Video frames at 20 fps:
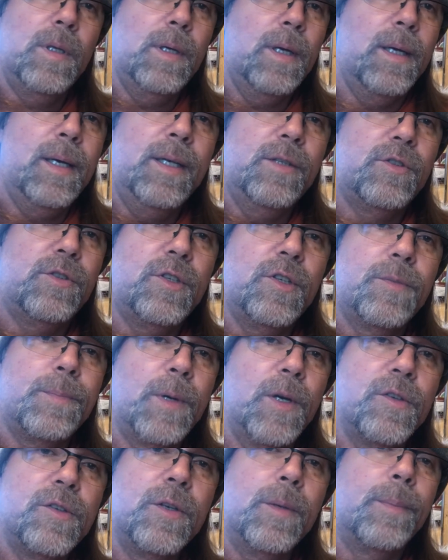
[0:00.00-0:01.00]
It's just
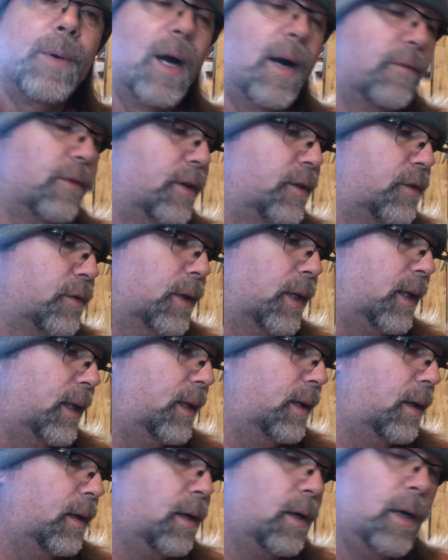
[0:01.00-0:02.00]
personal preference, really.
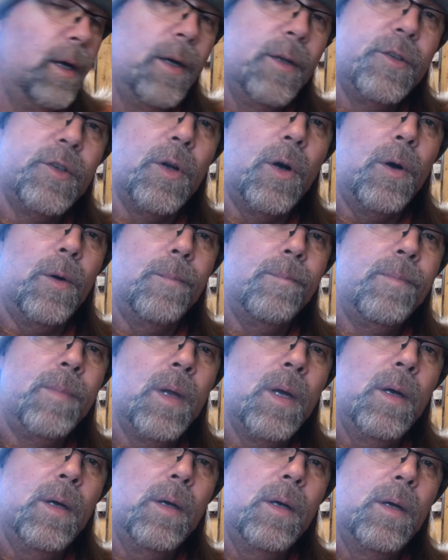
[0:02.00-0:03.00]
So
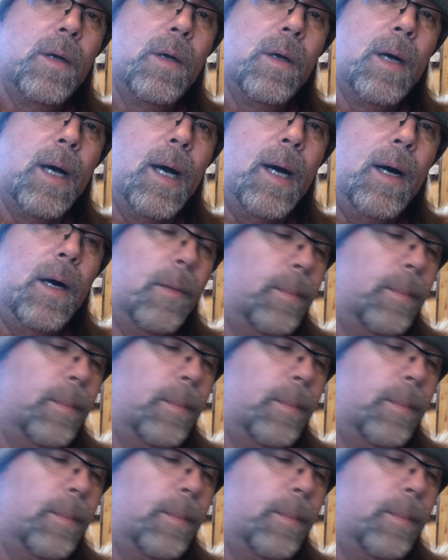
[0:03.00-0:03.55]
I'll